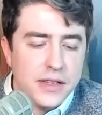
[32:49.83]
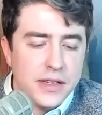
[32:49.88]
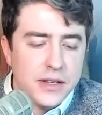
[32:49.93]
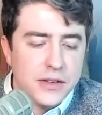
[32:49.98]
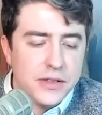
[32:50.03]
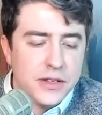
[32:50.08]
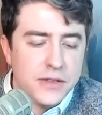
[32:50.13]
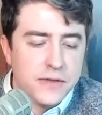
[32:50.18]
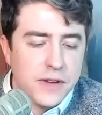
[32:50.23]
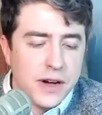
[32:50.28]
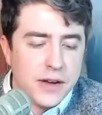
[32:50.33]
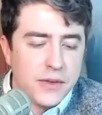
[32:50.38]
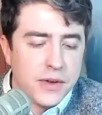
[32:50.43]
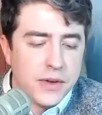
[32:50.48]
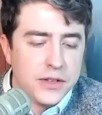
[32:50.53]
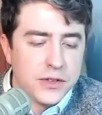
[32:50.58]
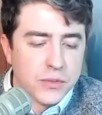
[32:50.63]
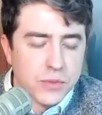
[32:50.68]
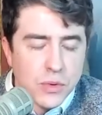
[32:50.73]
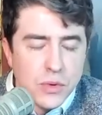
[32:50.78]
the divine
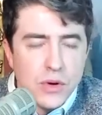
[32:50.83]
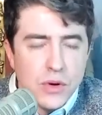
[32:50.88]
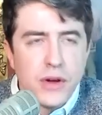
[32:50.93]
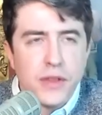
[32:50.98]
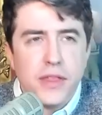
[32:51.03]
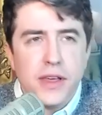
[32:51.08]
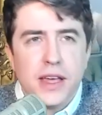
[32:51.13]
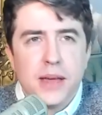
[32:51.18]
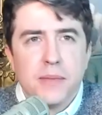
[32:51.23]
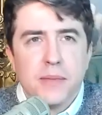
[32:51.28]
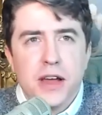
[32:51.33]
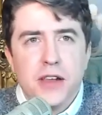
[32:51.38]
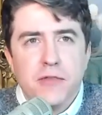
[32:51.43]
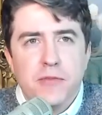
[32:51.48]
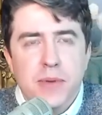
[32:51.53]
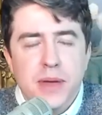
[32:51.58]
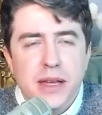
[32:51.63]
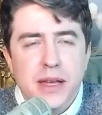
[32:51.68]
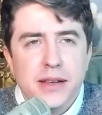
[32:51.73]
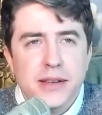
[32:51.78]
right to rule. I think it might
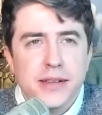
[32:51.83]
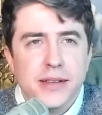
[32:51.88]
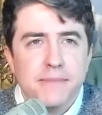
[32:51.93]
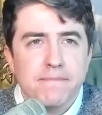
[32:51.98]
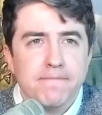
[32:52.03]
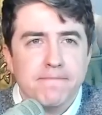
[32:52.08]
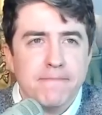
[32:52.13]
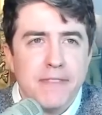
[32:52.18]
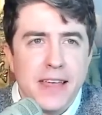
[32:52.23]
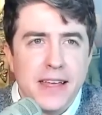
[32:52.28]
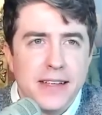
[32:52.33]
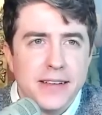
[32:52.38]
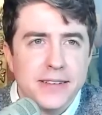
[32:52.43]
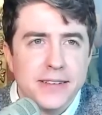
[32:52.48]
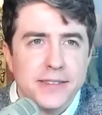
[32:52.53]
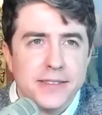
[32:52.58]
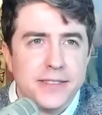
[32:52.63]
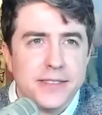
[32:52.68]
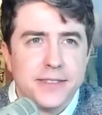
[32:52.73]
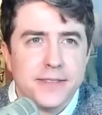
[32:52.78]
have been,
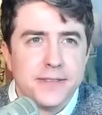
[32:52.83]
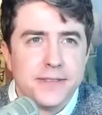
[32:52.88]
and